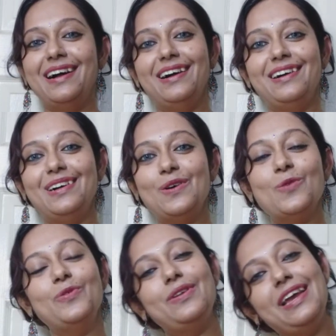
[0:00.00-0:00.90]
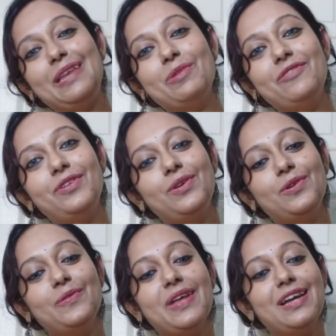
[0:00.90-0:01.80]
Hope you like my
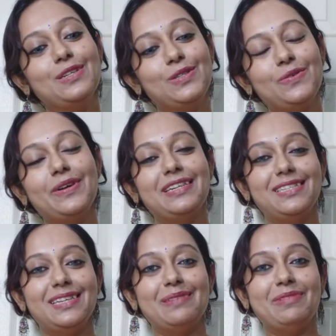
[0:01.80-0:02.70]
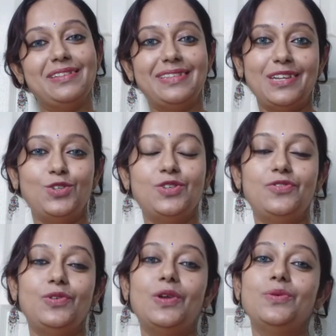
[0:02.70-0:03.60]
video. Do write in the comment section if
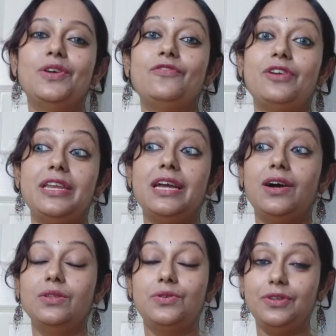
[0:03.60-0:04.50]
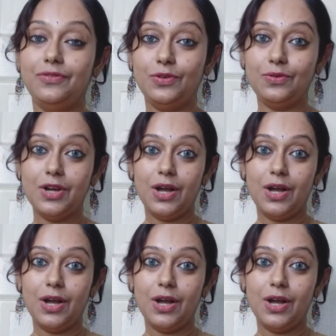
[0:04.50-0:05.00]
you are looking for any other review.